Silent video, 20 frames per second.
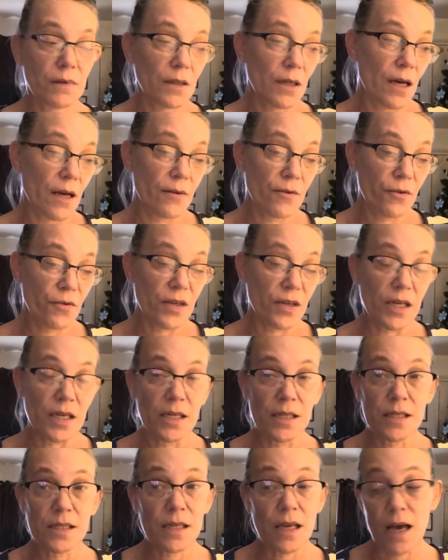other
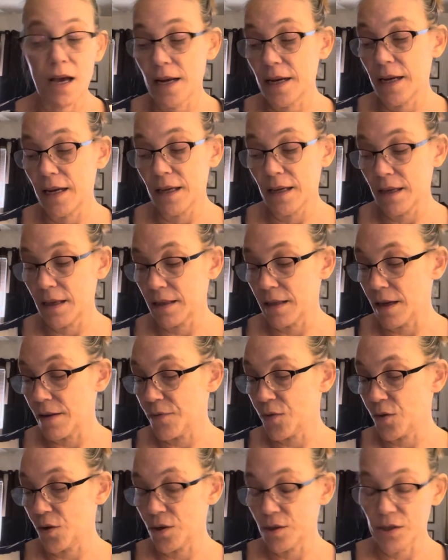things, I didn't get that
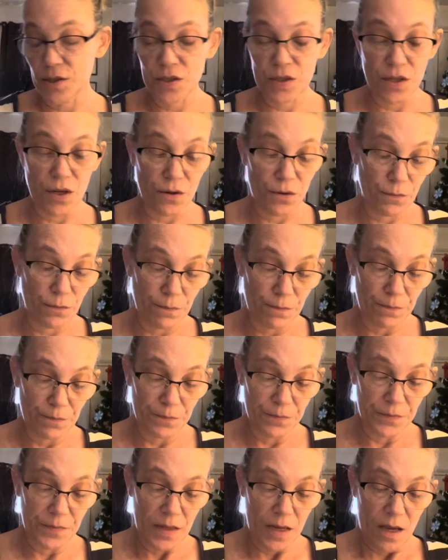far. So,
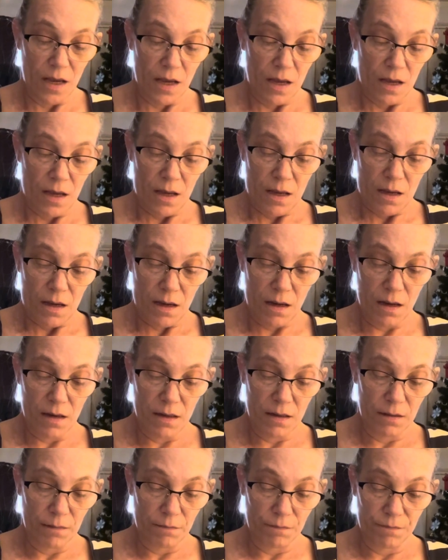
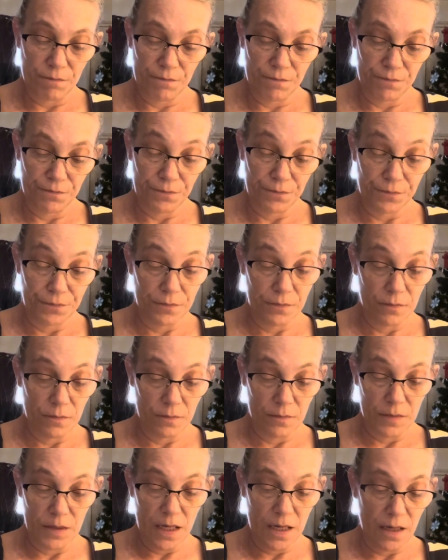um,
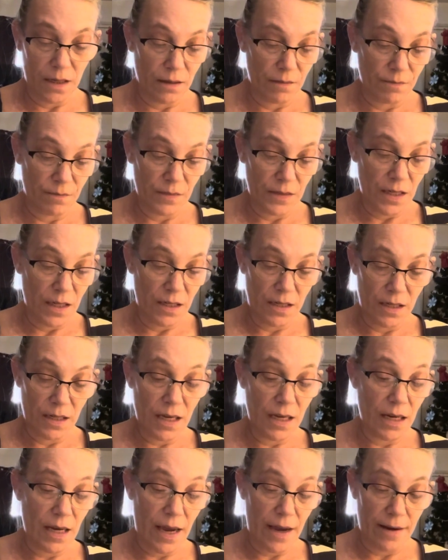yeah, it,
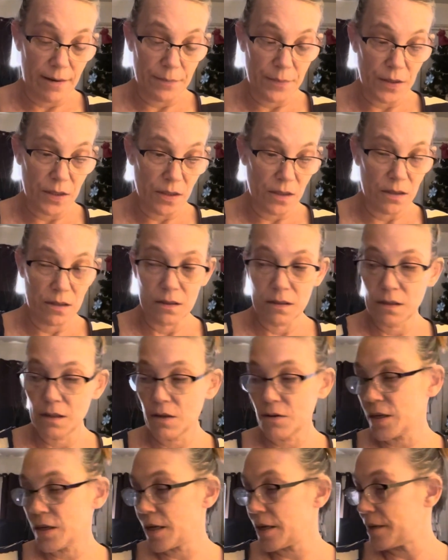it happens.
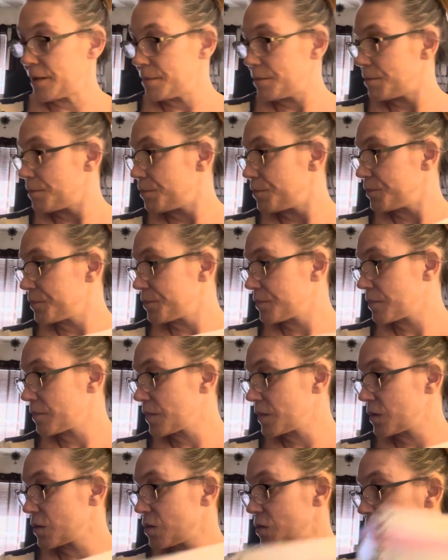Okay.
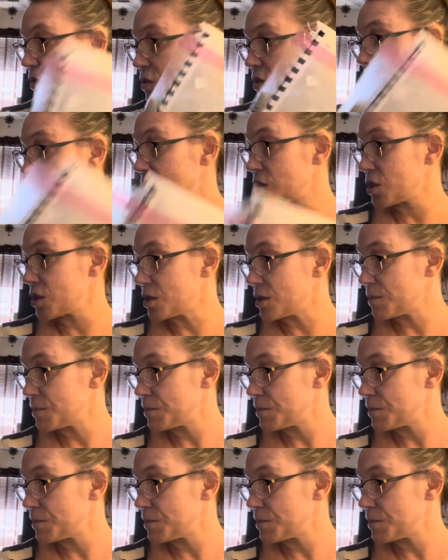So,